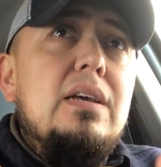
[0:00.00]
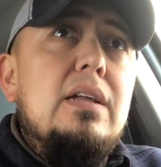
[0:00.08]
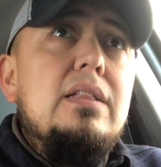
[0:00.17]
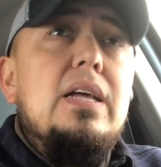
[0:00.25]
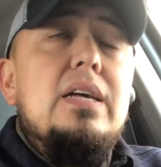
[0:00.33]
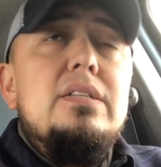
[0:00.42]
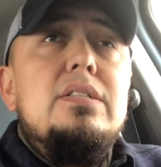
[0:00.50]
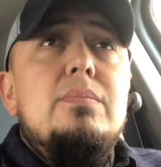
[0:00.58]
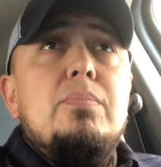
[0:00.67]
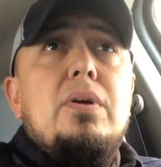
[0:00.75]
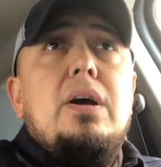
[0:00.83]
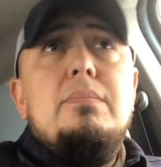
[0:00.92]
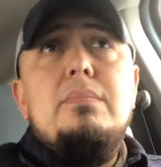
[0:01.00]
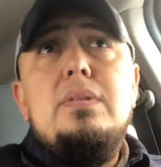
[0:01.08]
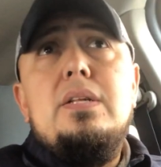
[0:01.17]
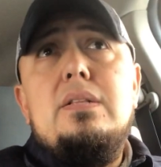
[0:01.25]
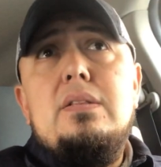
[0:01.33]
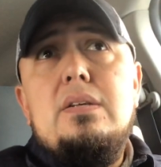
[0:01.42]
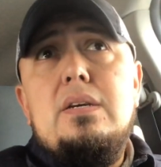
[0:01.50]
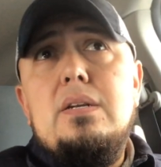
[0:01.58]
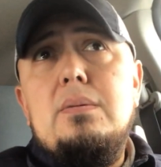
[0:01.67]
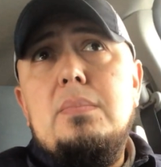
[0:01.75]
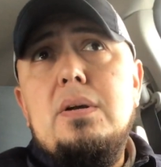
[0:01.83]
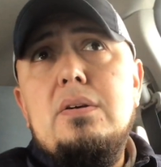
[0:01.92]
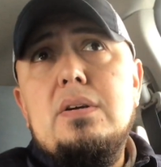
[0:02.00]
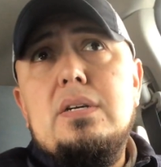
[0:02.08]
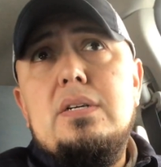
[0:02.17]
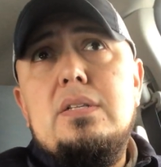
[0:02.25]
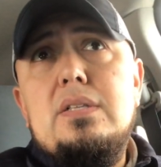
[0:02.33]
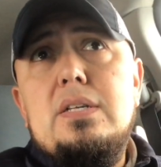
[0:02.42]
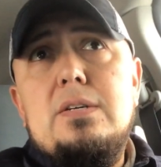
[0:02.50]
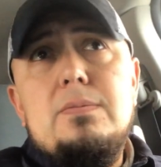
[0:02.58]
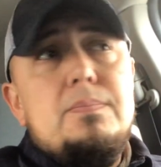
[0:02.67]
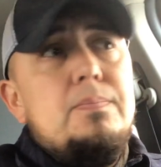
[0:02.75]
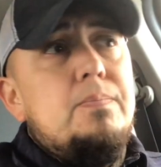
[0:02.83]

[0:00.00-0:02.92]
And that is the problem in America, that